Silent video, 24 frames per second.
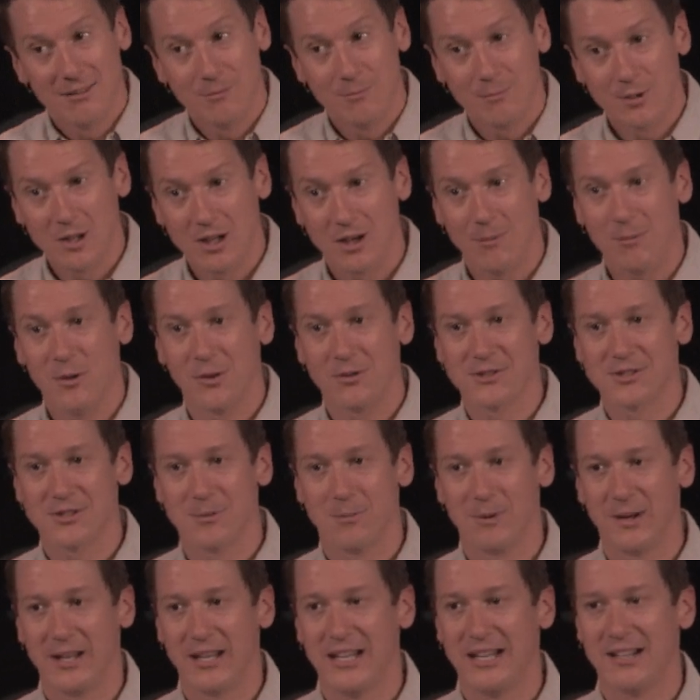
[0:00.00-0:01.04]
Come on,
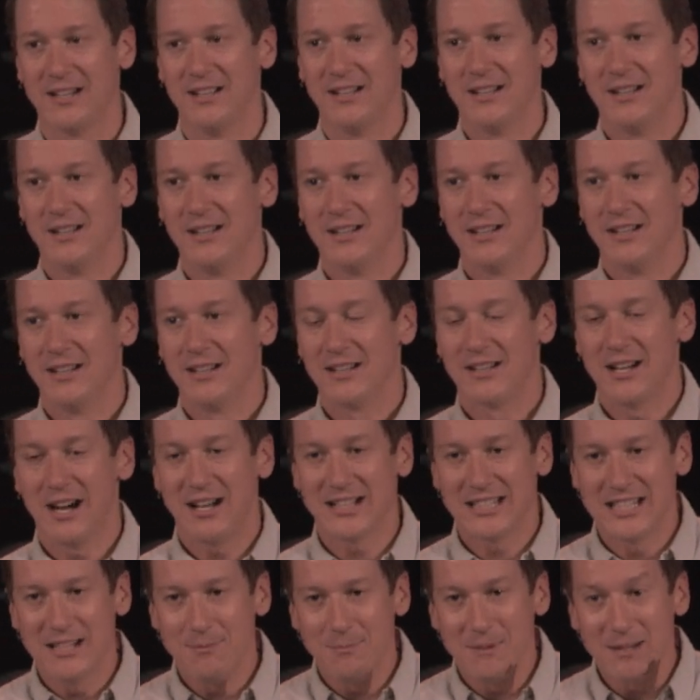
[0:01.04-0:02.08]
somebody
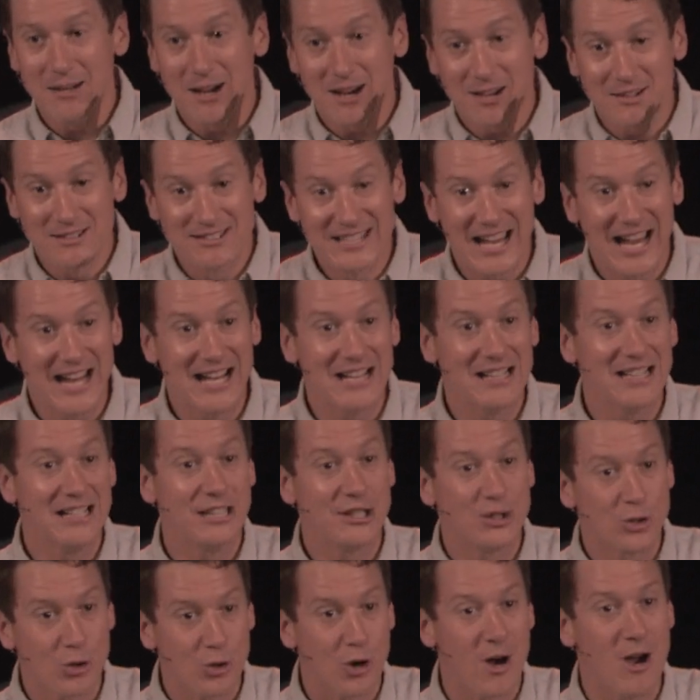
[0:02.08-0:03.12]
God, give me our daily
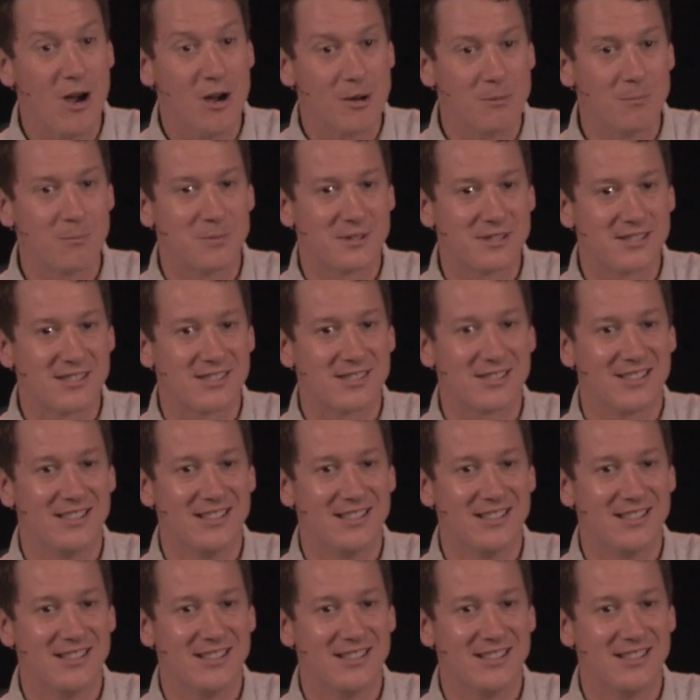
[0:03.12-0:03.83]
crumbs.